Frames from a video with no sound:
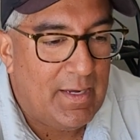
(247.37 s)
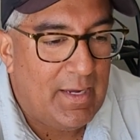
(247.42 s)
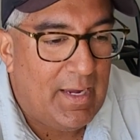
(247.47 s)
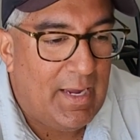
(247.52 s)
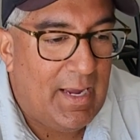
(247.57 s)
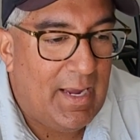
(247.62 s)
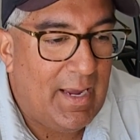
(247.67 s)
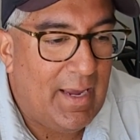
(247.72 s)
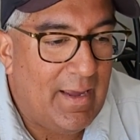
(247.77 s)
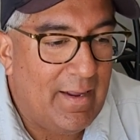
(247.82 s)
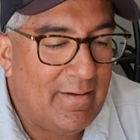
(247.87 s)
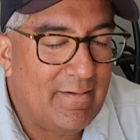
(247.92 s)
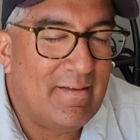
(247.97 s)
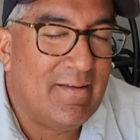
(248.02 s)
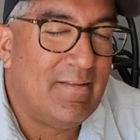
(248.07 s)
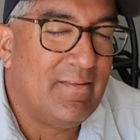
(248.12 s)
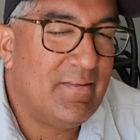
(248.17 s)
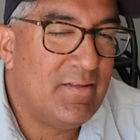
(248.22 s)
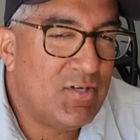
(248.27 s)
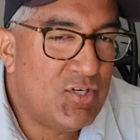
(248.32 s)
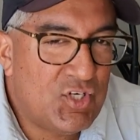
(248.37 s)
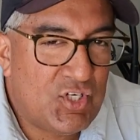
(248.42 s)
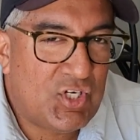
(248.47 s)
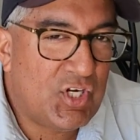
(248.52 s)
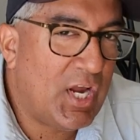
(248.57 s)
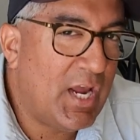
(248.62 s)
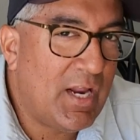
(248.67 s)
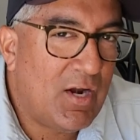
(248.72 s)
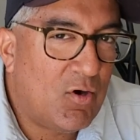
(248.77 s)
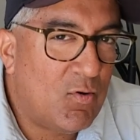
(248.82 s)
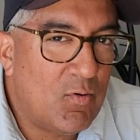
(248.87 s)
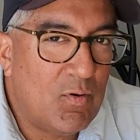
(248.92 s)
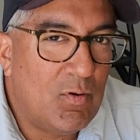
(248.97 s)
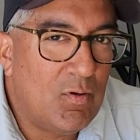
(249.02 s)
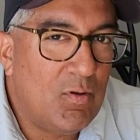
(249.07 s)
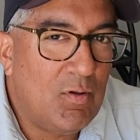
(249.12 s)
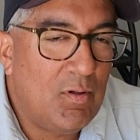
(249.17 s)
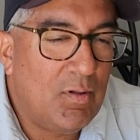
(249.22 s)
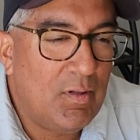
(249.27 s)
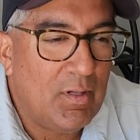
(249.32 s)
And the
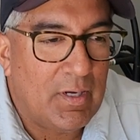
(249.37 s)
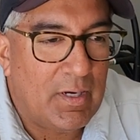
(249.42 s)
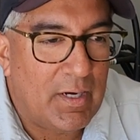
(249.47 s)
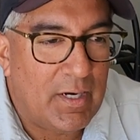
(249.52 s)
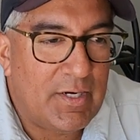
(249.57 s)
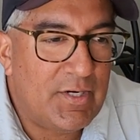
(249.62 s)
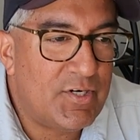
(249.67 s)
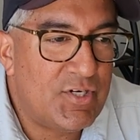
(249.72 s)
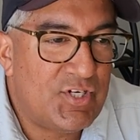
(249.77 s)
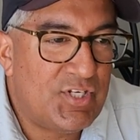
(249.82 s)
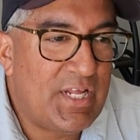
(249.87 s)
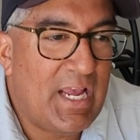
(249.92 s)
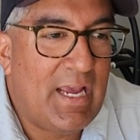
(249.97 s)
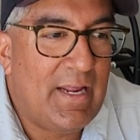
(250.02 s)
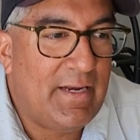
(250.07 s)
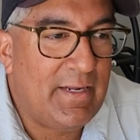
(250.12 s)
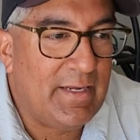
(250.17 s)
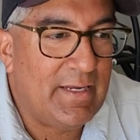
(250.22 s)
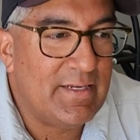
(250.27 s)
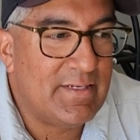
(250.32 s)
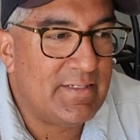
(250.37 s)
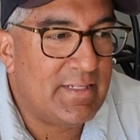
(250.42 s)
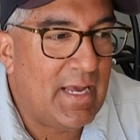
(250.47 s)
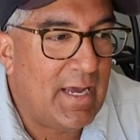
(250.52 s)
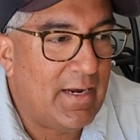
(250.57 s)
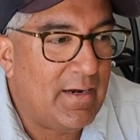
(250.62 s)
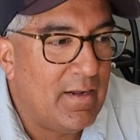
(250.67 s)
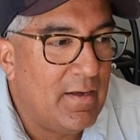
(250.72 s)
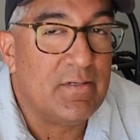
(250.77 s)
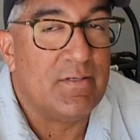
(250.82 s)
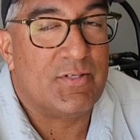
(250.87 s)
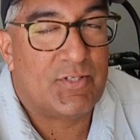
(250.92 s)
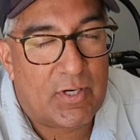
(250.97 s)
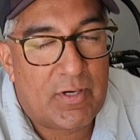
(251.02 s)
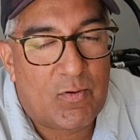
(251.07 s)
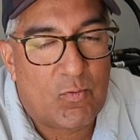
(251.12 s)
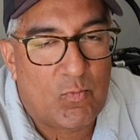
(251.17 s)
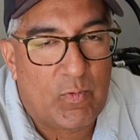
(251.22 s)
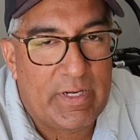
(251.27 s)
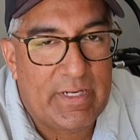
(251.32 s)
general understanding is that
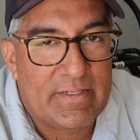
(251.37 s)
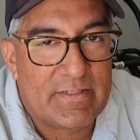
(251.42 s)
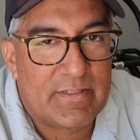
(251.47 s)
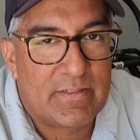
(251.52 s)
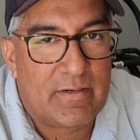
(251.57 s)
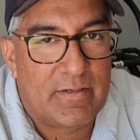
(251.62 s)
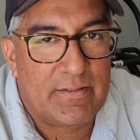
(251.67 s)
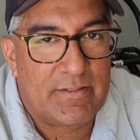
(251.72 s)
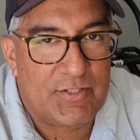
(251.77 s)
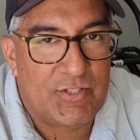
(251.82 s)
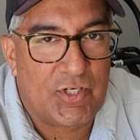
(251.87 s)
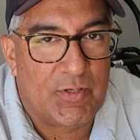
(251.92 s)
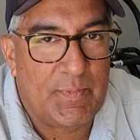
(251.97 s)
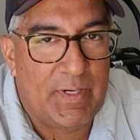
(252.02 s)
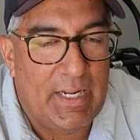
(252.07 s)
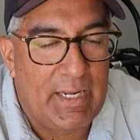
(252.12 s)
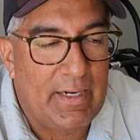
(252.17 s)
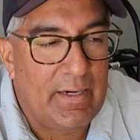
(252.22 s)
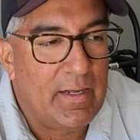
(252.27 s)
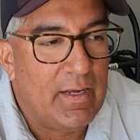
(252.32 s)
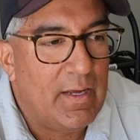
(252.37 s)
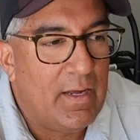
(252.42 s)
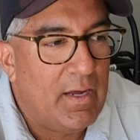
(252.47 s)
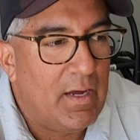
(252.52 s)
certain weeds start to germinate